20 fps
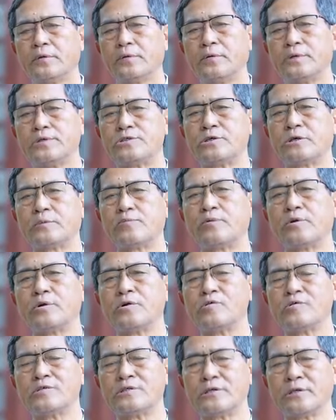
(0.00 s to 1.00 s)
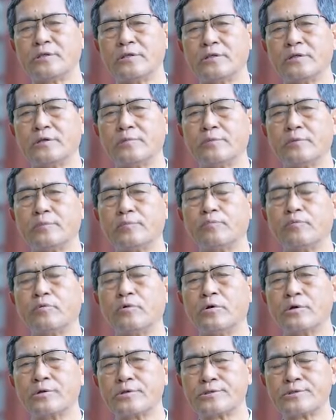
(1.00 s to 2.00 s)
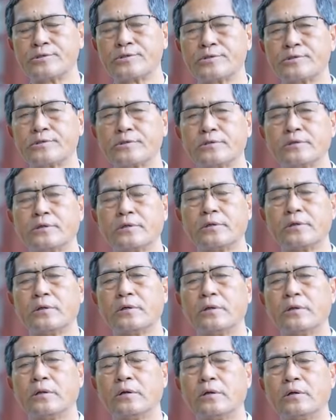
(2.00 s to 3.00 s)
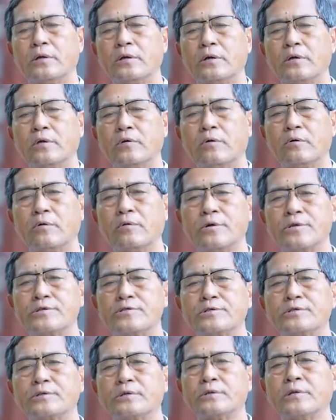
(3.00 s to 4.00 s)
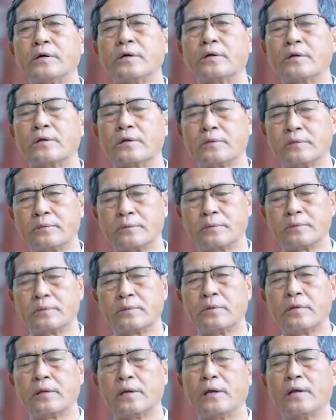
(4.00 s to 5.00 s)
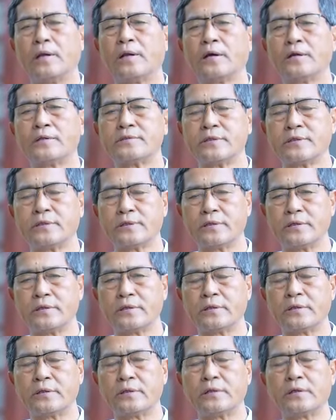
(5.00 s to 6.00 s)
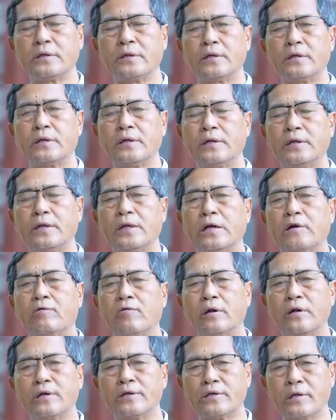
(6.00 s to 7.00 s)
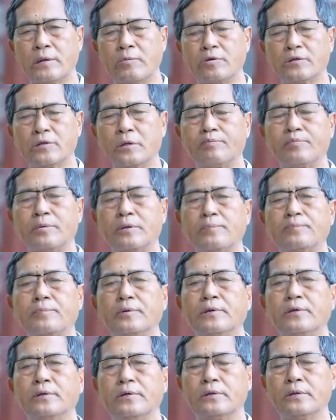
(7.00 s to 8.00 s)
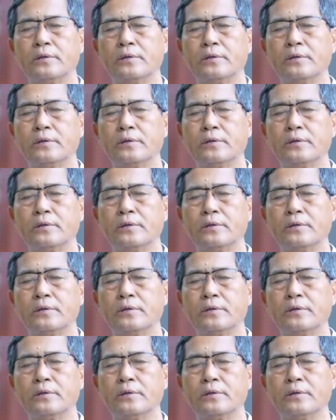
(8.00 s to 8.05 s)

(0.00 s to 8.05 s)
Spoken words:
which are producing the poors, which are enlarging the inequality among the people.